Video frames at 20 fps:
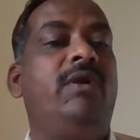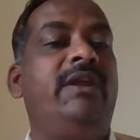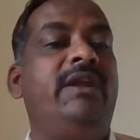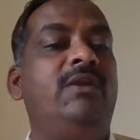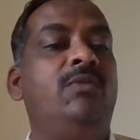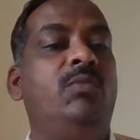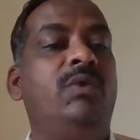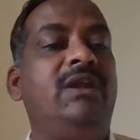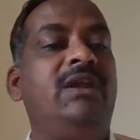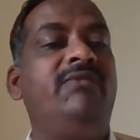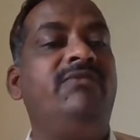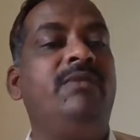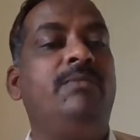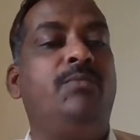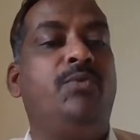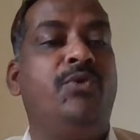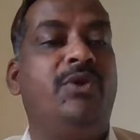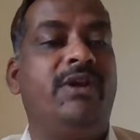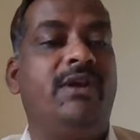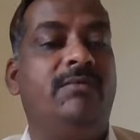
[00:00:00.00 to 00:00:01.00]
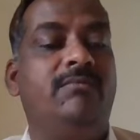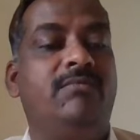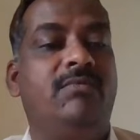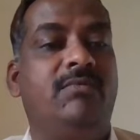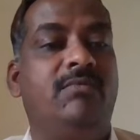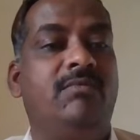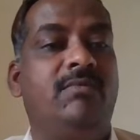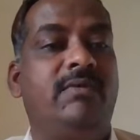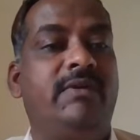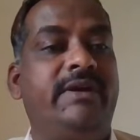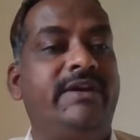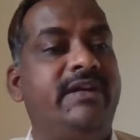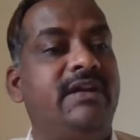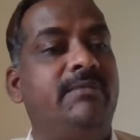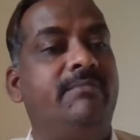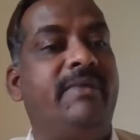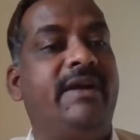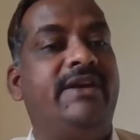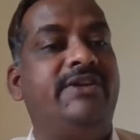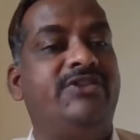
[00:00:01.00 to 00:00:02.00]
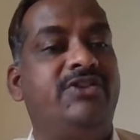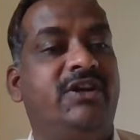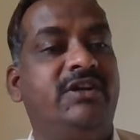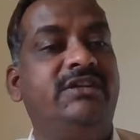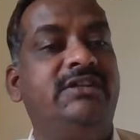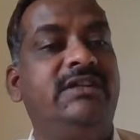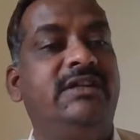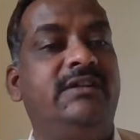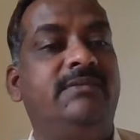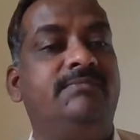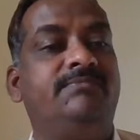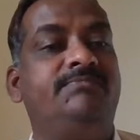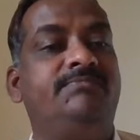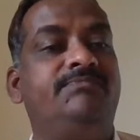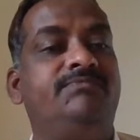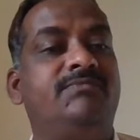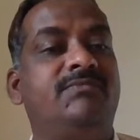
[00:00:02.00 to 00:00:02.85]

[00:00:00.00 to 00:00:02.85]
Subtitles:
in one of the poems written by John Donne,